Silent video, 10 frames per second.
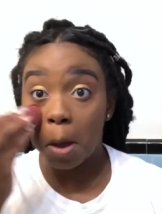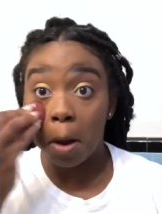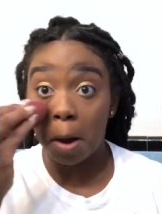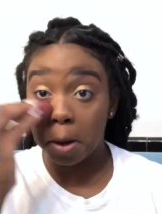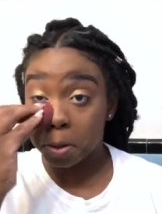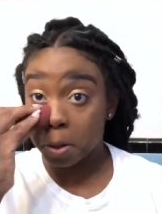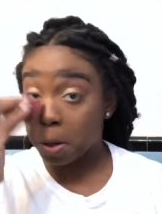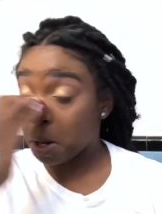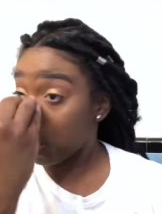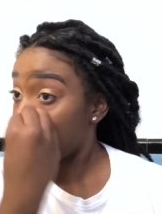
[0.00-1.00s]
Alright, so
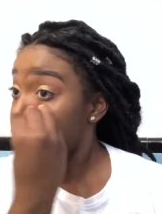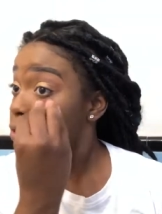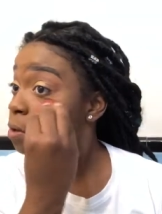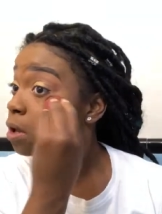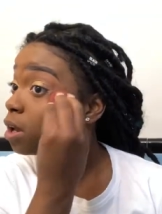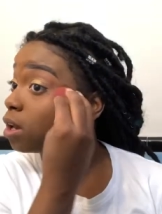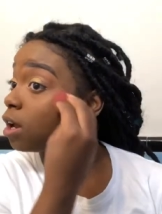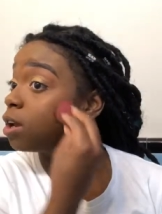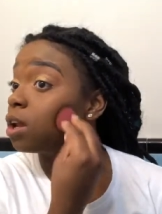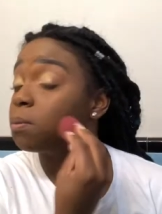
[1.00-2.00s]
now that's done,
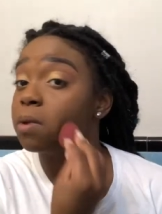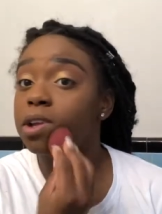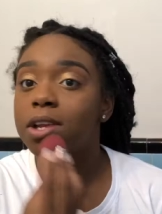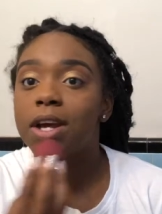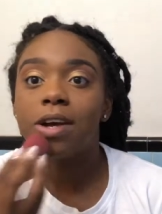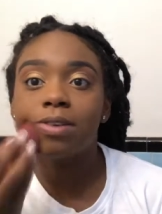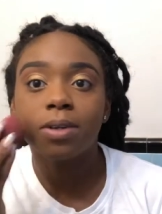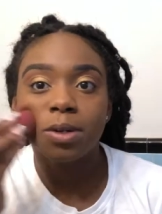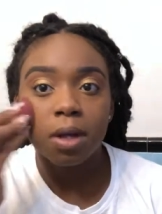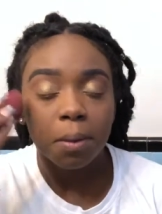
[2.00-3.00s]
I done blended out
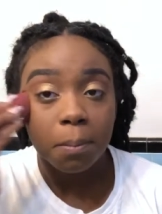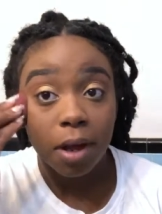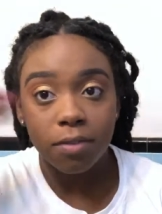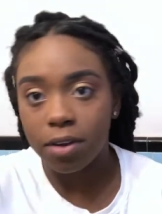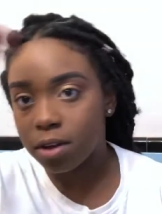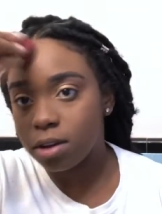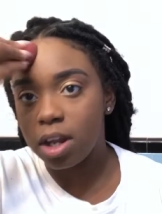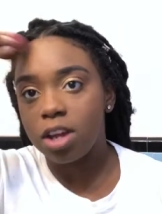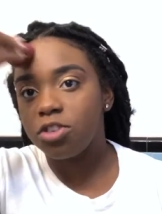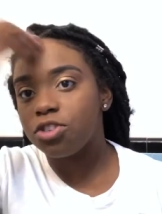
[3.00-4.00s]
my
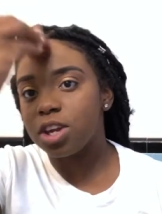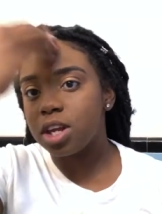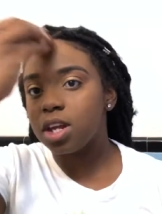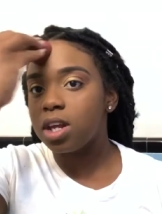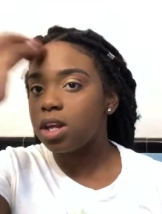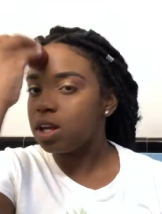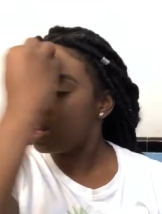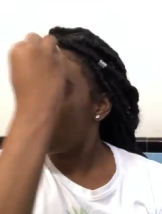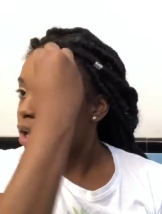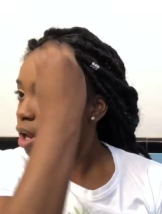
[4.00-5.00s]

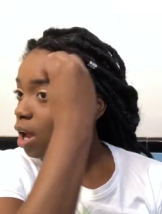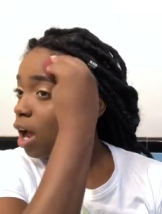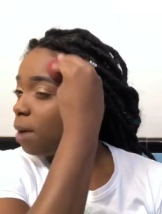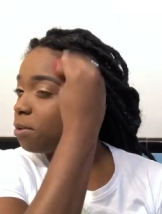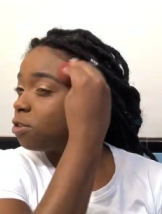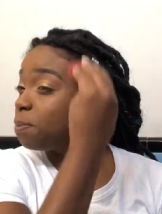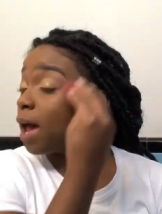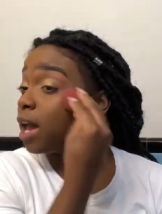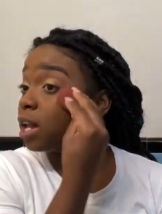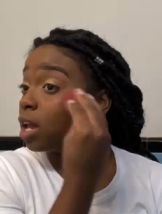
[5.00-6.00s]
foundation. I'm just
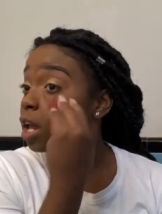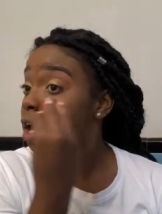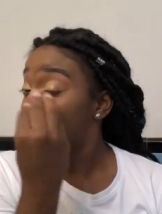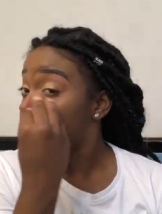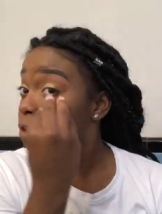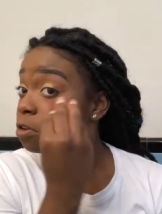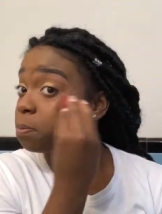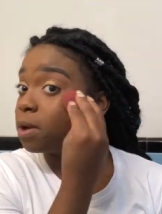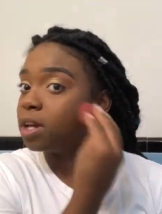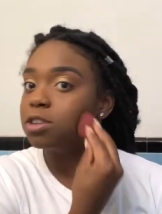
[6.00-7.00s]
patting it in with a
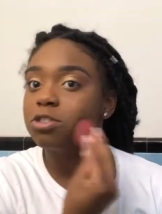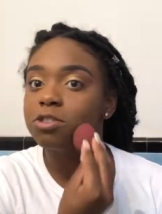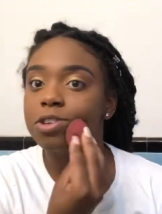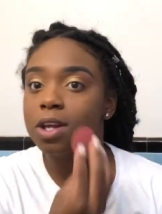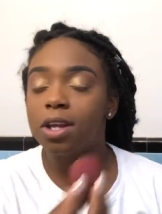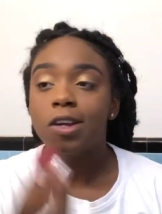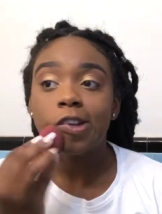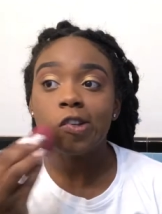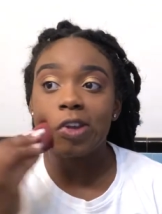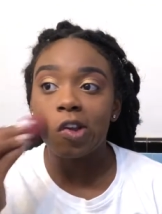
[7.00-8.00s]
sponge
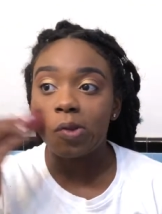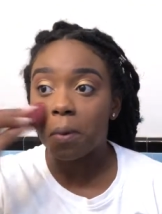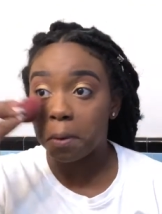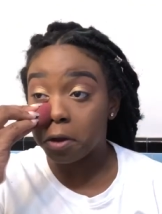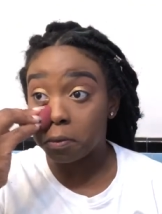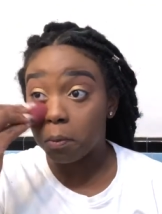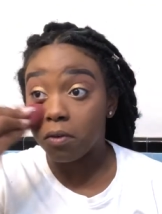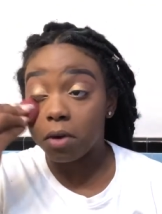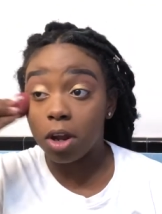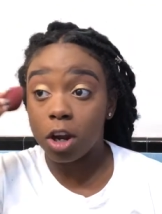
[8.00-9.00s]
just so it gets more
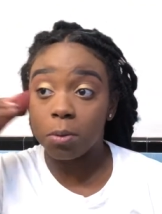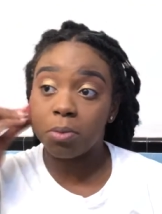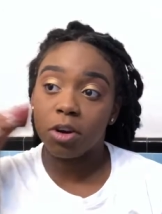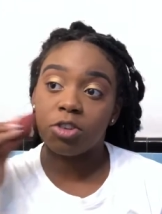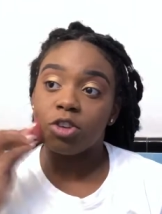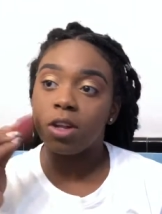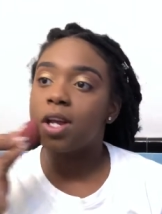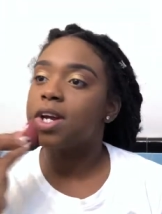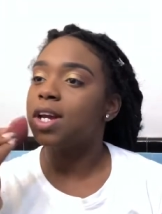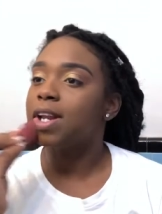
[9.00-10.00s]
of an airbrushed
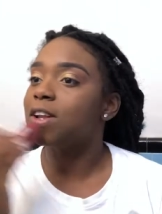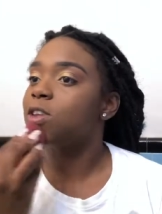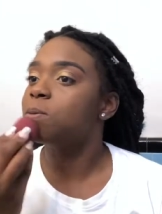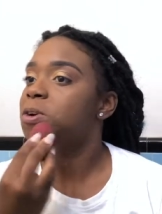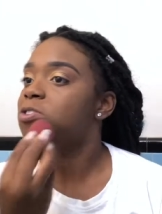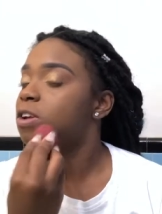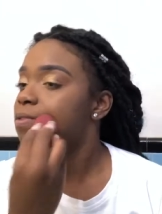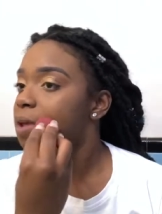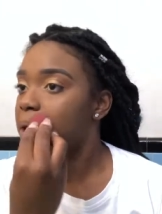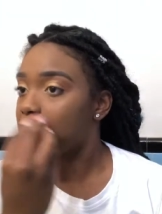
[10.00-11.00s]
look and not so much of
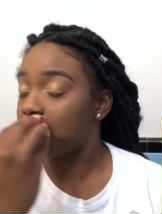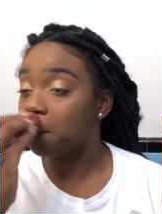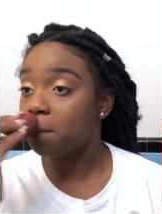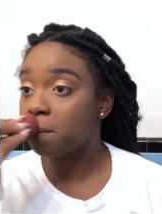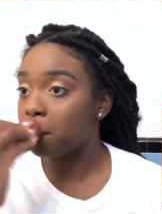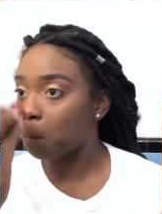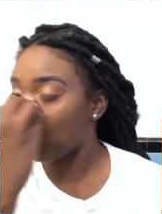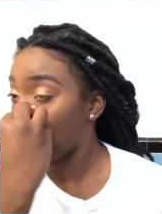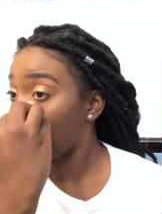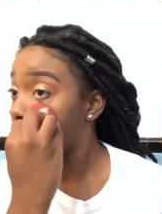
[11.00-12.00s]
a...
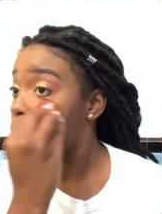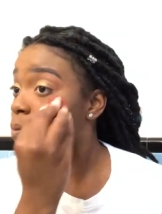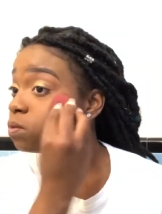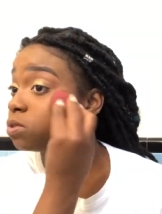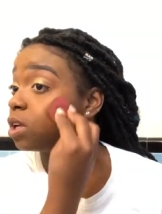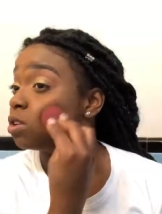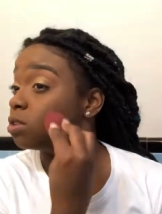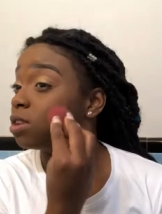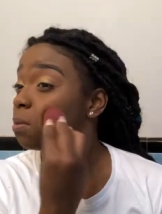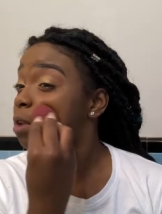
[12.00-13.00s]
I
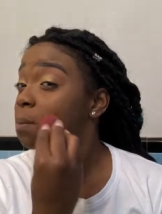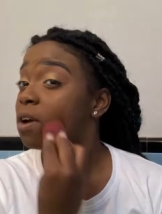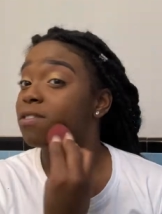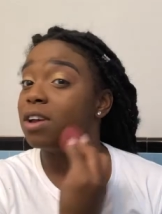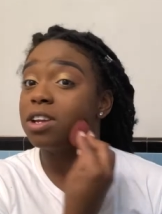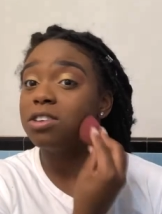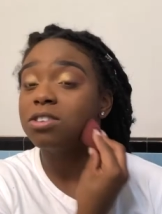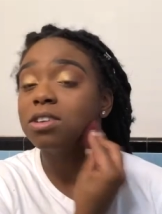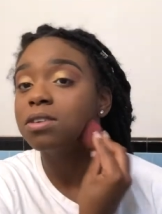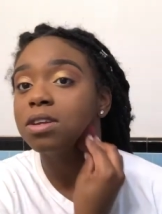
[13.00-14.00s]
just slapped down my foundation.